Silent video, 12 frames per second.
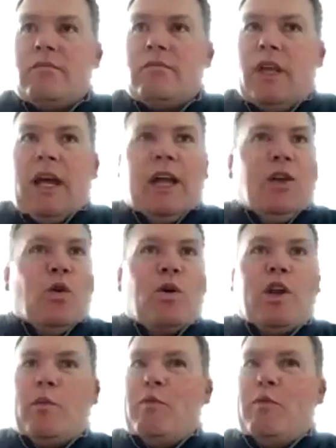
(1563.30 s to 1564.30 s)
Yeah, I don't get up
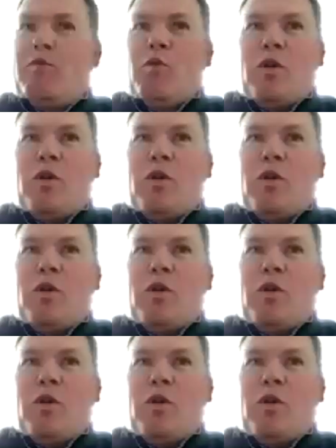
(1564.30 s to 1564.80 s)
at 4:30.